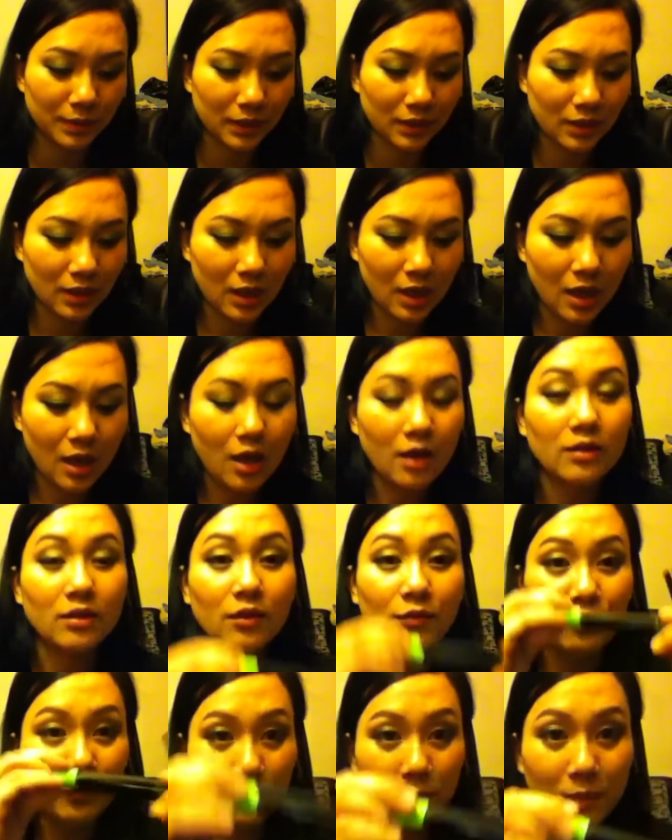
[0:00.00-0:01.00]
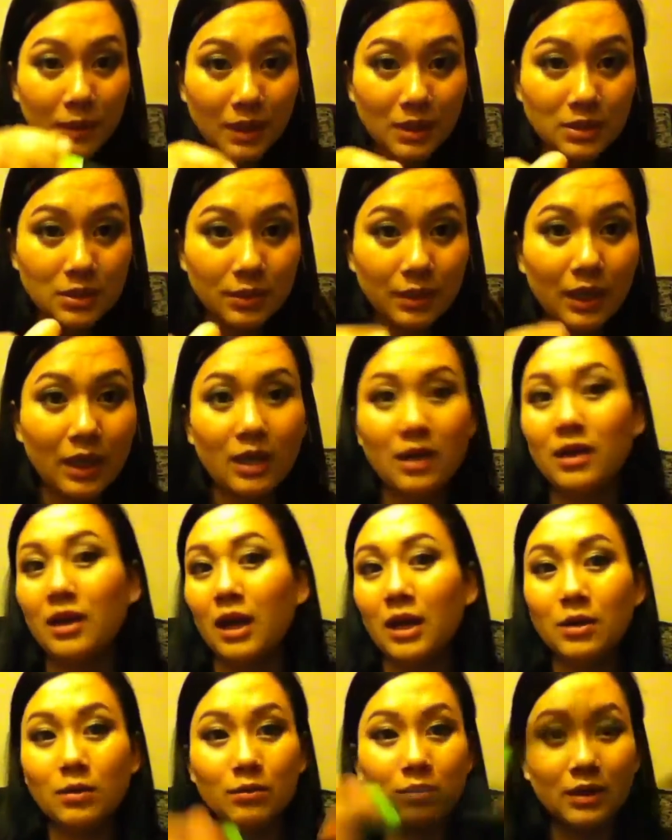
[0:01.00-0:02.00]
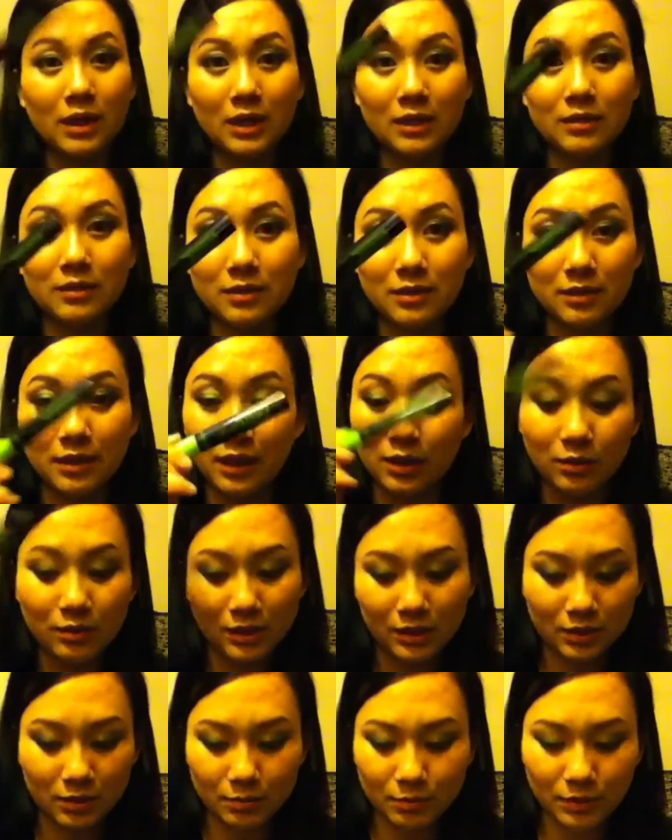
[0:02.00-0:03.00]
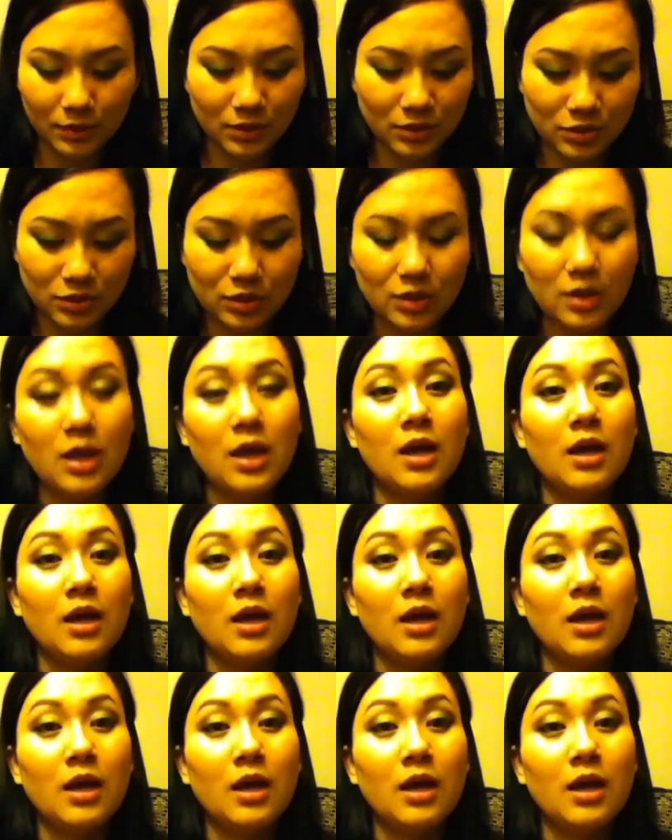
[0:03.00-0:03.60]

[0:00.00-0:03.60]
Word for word: But the formula is okay. I don't like. I don't like the brush.